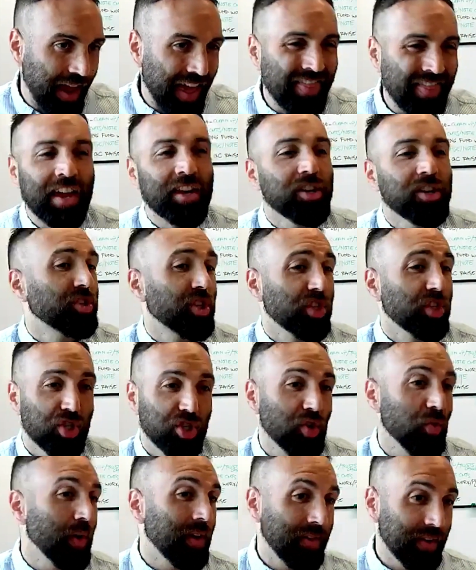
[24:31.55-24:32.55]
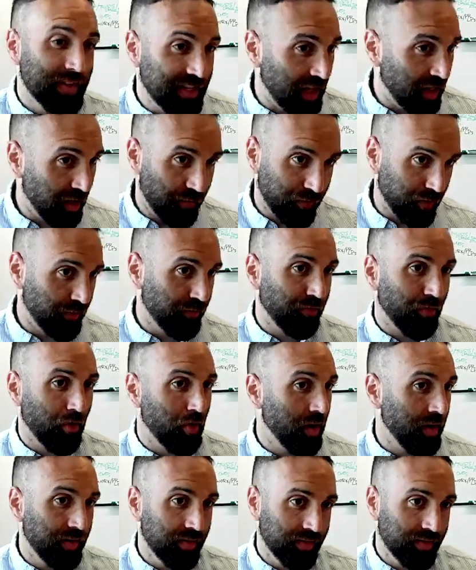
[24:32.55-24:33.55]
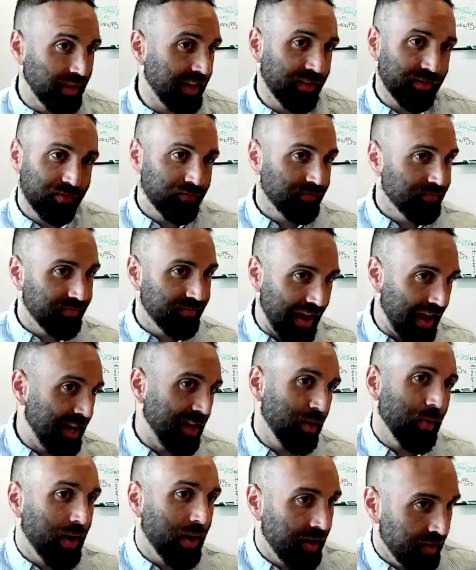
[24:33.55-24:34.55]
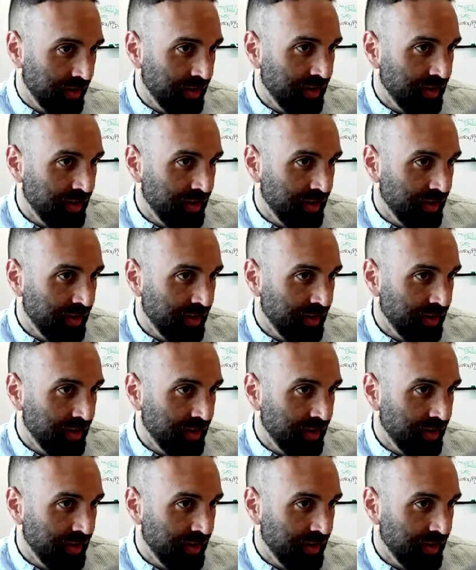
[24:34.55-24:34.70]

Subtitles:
And then you're just suing the seller for fraud, like anyway.